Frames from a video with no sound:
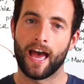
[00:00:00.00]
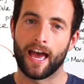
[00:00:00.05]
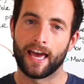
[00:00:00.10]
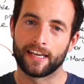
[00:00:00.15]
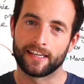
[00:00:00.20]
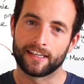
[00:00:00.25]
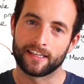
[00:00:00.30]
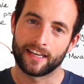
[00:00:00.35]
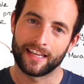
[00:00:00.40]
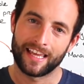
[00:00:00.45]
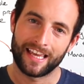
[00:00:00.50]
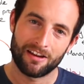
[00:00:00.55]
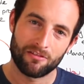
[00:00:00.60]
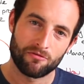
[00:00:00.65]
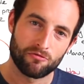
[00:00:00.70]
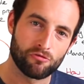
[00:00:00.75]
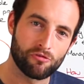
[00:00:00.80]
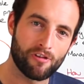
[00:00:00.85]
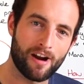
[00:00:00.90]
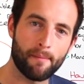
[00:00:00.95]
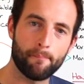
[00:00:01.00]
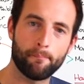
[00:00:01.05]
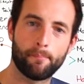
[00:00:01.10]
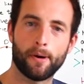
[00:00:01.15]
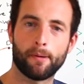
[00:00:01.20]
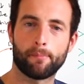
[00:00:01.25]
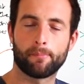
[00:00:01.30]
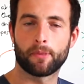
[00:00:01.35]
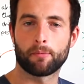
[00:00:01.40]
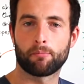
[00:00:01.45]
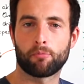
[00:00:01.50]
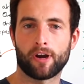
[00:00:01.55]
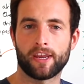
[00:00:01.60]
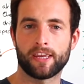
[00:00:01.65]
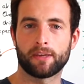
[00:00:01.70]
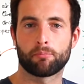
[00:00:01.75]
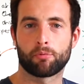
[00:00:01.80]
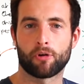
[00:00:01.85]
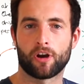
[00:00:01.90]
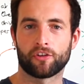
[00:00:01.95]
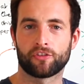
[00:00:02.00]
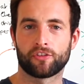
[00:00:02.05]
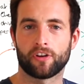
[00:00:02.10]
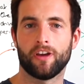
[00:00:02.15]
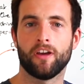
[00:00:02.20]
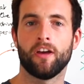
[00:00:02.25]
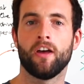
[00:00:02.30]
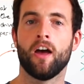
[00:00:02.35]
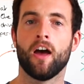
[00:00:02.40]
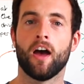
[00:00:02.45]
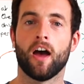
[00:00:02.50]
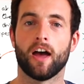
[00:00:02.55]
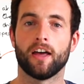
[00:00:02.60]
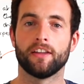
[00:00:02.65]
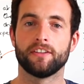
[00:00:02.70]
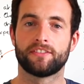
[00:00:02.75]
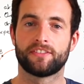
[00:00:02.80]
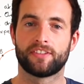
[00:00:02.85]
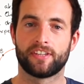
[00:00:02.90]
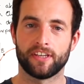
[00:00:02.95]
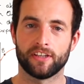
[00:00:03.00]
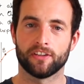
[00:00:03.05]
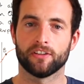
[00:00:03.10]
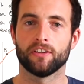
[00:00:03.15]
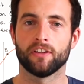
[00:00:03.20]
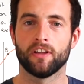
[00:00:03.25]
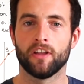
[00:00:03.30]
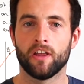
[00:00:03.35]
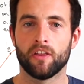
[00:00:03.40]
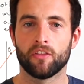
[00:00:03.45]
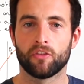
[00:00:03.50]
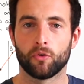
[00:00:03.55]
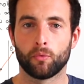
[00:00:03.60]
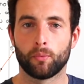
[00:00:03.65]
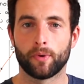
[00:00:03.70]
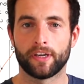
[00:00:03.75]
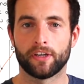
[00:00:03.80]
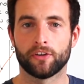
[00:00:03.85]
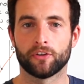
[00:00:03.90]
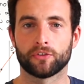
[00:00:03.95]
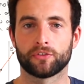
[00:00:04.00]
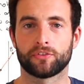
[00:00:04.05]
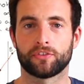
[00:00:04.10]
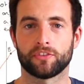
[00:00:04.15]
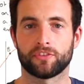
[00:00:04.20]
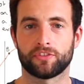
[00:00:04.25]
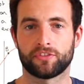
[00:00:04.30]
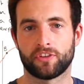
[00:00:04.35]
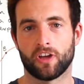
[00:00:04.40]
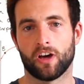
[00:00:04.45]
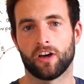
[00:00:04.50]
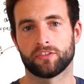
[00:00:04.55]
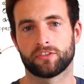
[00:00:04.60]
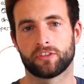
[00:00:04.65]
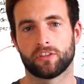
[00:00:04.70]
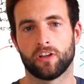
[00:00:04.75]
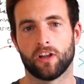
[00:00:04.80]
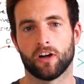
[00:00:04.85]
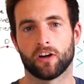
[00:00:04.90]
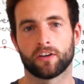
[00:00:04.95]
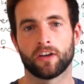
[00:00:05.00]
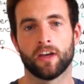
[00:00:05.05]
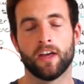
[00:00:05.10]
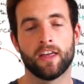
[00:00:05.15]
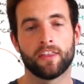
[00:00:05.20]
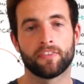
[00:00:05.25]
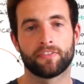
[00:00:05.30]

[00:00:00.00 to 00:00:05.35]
and ramp up the brake pressure until the wheels start to lock.